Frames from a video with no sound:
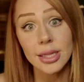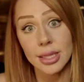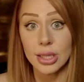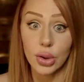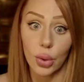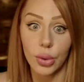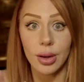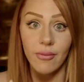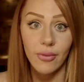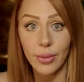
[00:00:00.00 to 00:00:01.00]
He says he's old
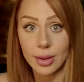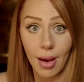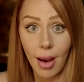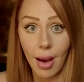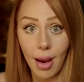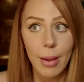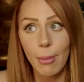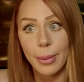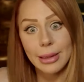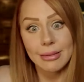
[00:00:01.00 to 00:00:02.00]
enough for
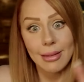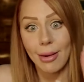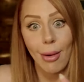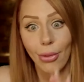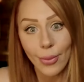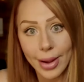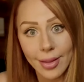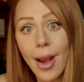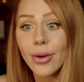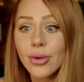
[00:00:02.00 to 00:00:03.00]
retirement, but it's not all the
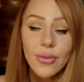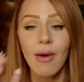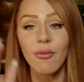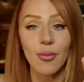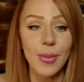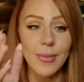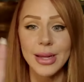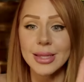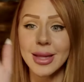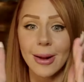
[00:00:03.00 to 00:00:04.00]
way there. So that for me
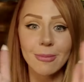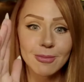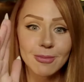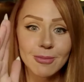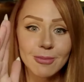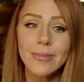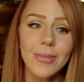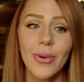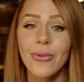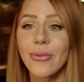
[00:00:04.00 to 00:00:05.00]
means like
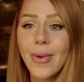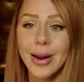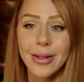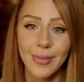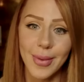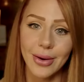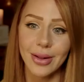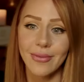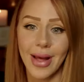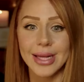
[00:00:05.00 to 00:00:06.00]
right in the
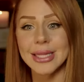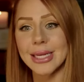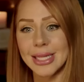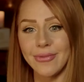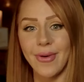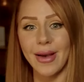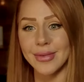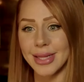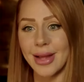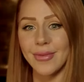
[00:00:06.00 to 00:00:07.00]
middle of like
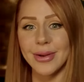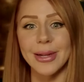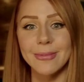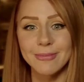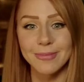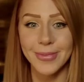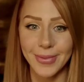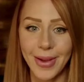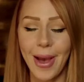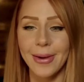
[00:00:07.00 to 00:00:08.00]
65 to 70.
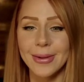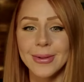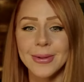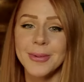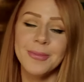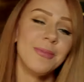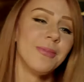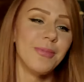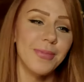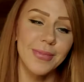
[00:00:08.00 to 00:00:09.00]
Yeah.
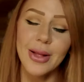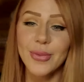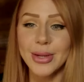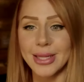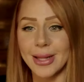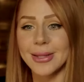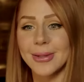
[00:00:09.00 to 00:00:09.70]
That's what he said.